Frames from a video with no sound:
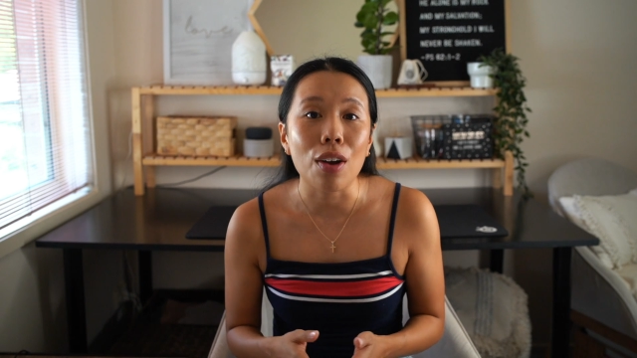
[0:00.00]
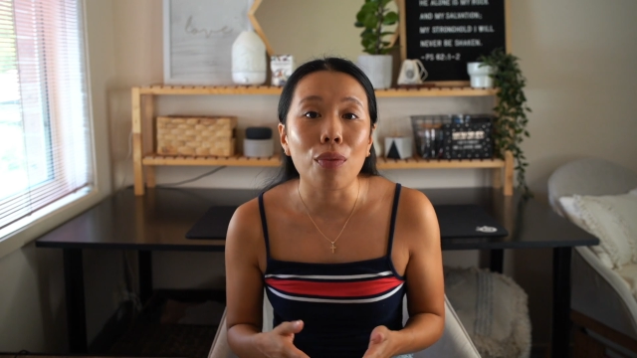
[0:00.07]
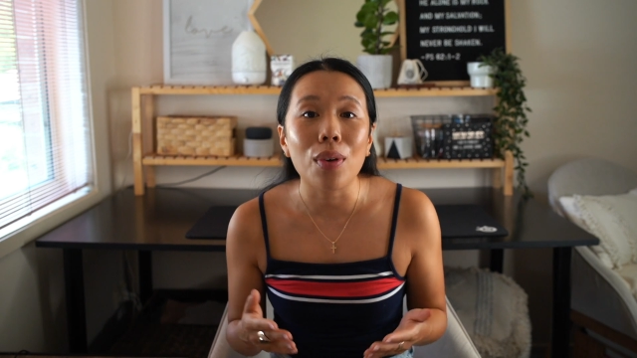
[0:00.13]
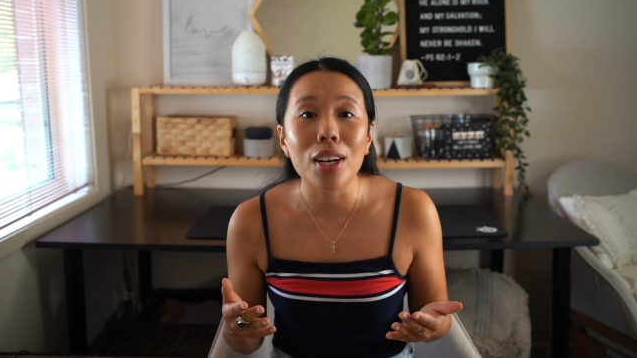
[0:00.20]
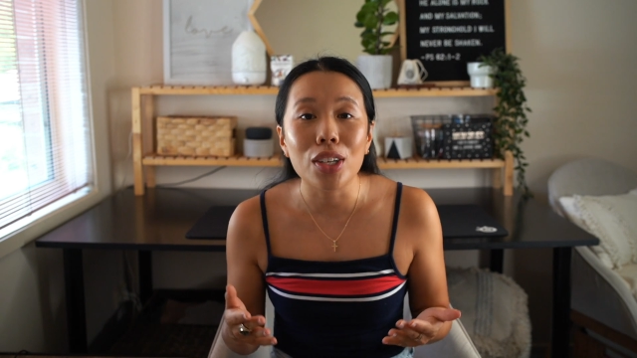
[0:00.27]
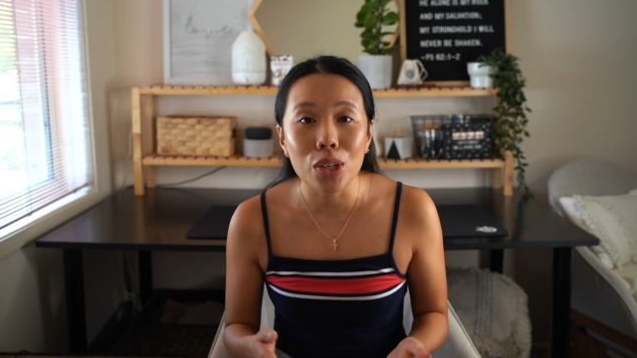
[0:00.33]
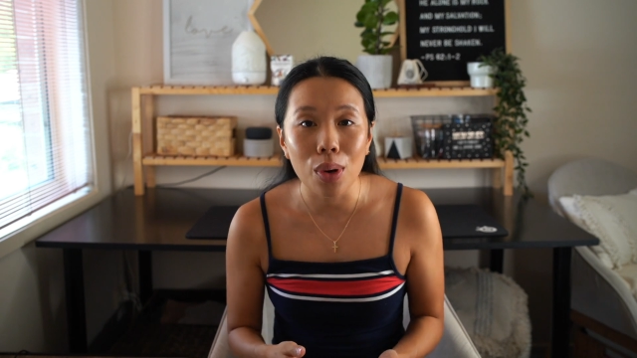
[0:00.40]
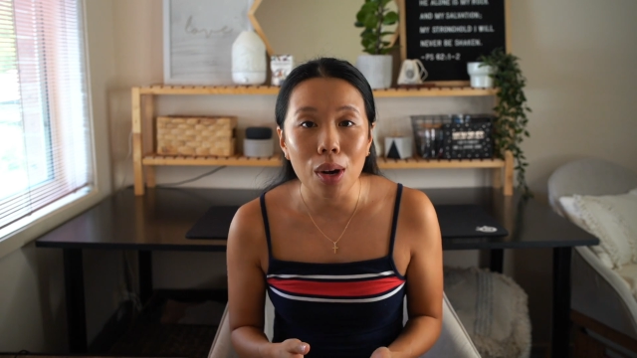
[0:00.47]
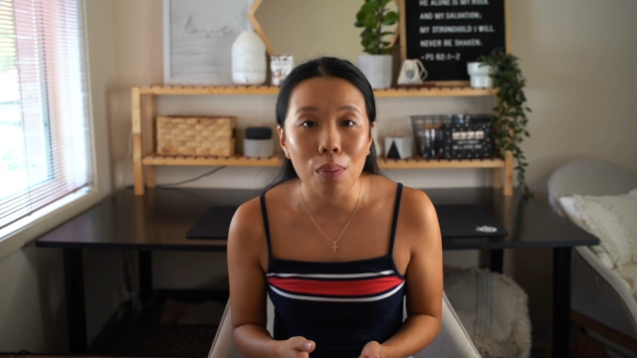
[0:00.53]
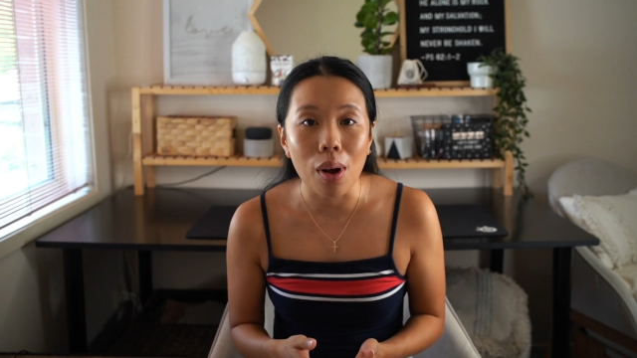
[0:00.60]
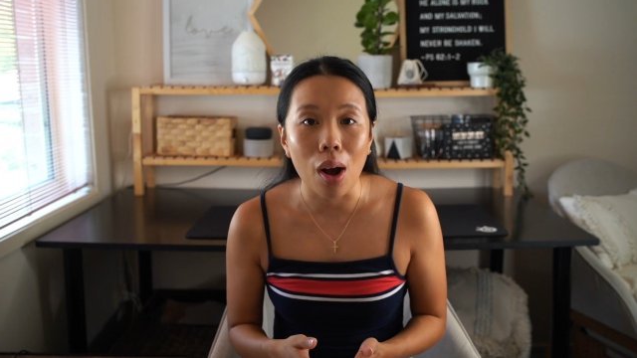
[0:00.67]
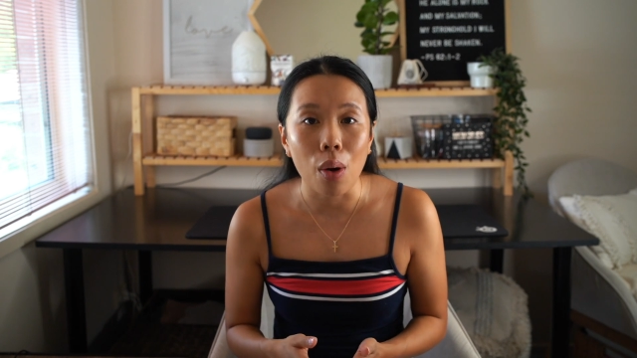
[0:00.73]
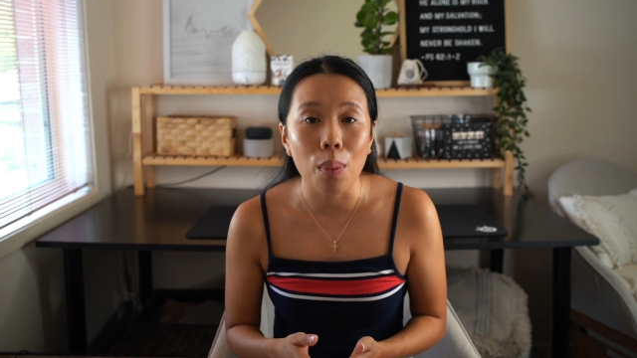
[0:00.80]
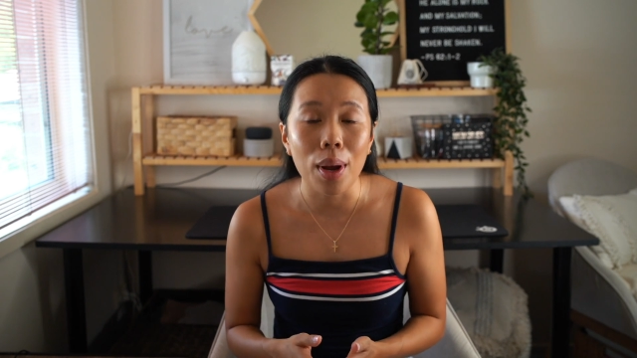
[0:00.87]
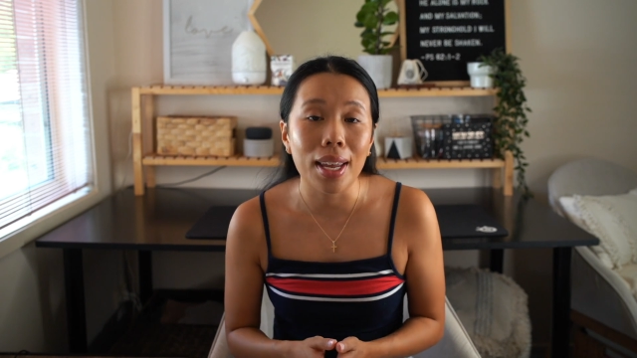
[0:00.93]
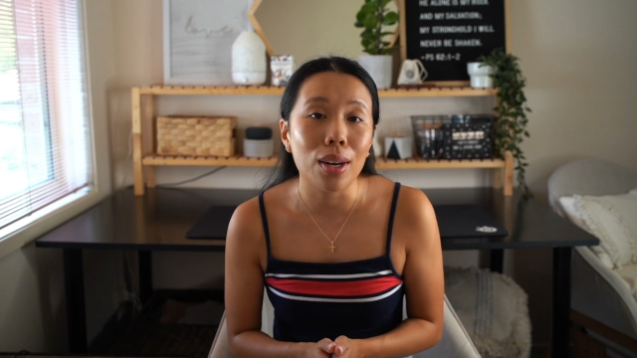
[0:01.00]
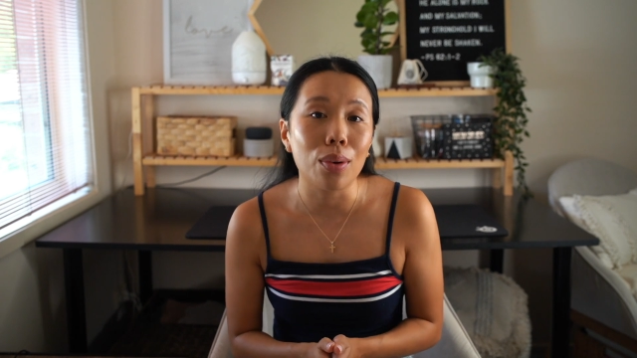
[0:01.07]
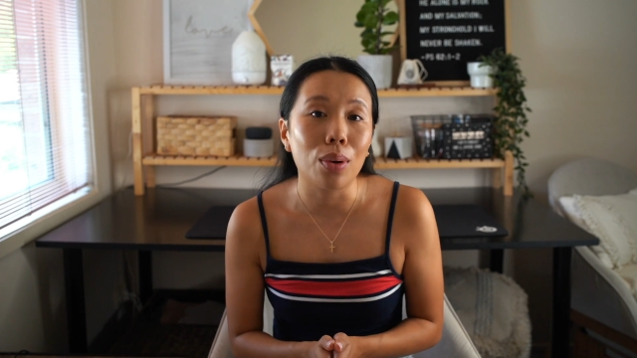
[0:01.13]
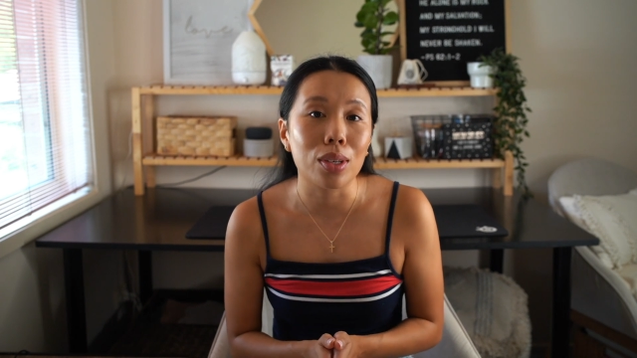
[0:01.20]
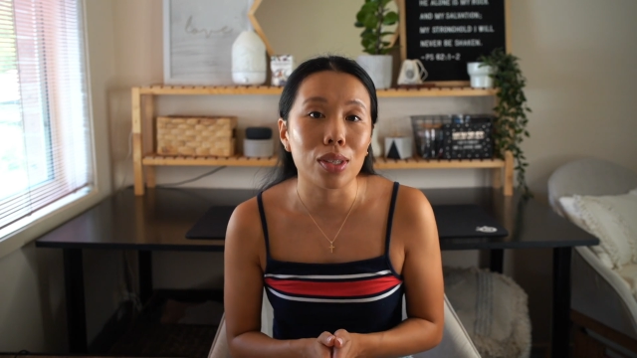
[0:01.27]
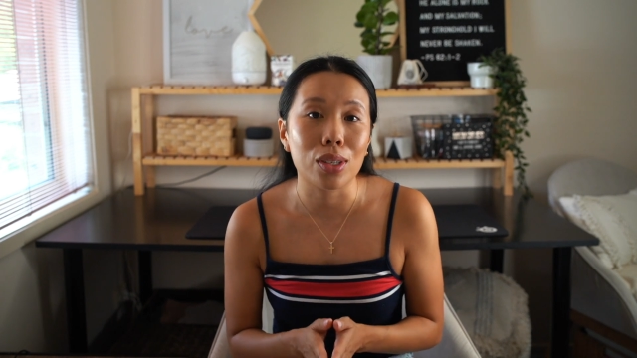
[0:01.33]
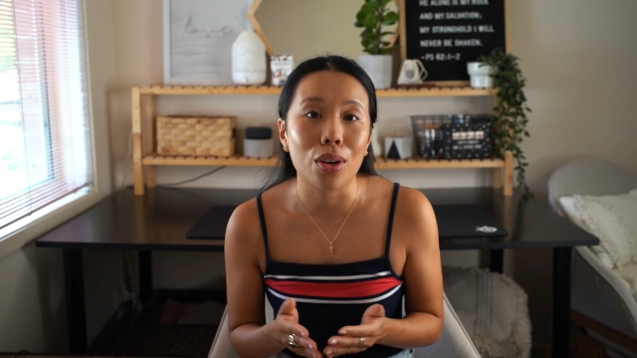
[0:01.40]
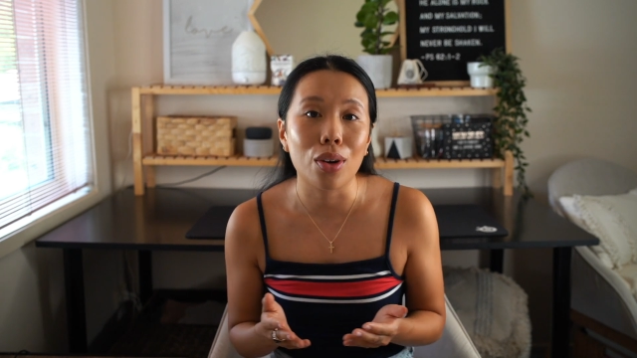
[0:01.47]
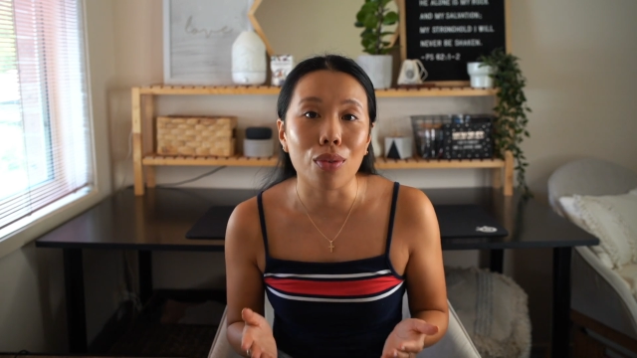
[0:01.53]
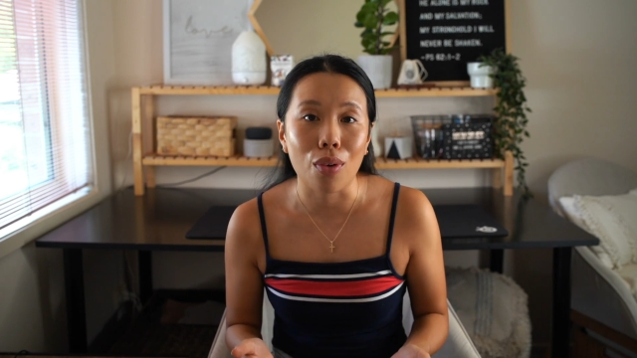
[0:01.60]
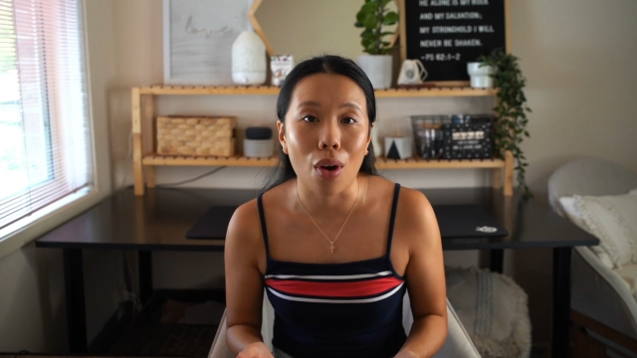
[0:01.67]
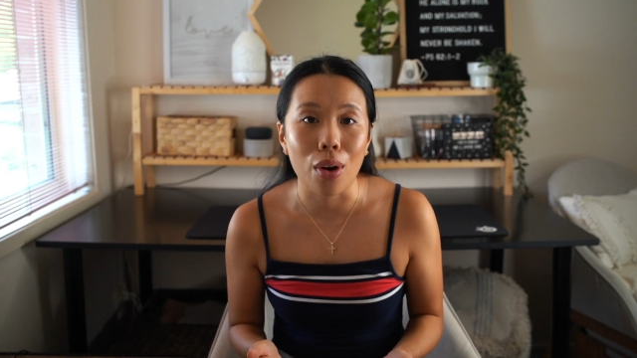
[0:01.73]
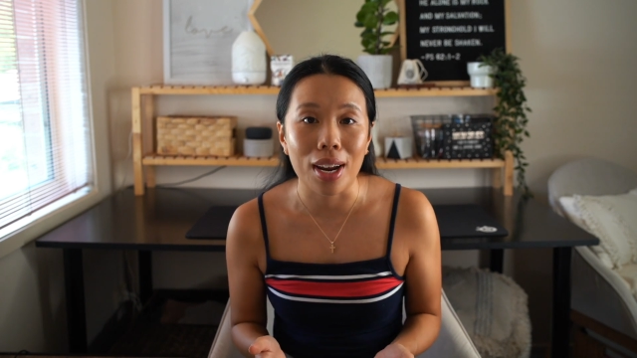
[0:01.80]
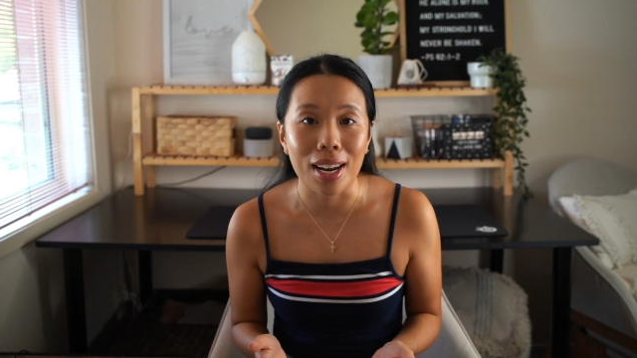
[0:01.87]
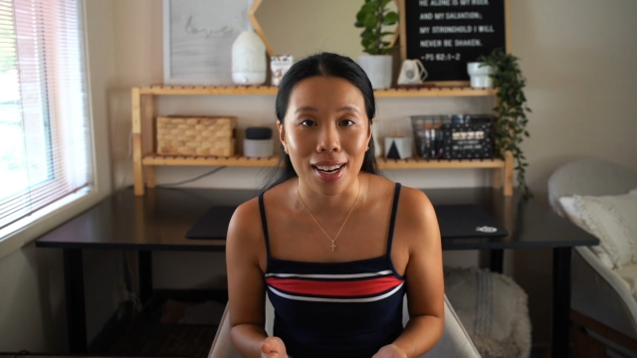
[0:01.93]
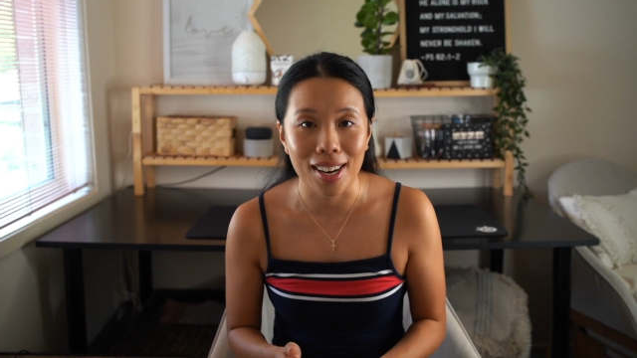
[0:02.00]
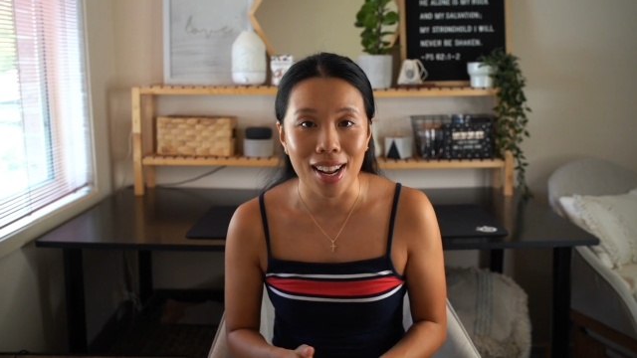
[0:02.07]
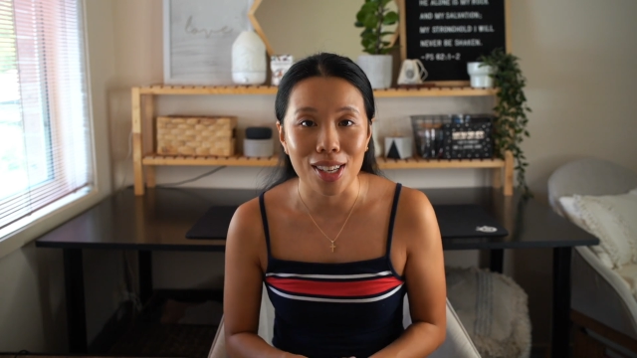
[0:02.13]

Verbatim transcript: if we do it well, we can also grow in it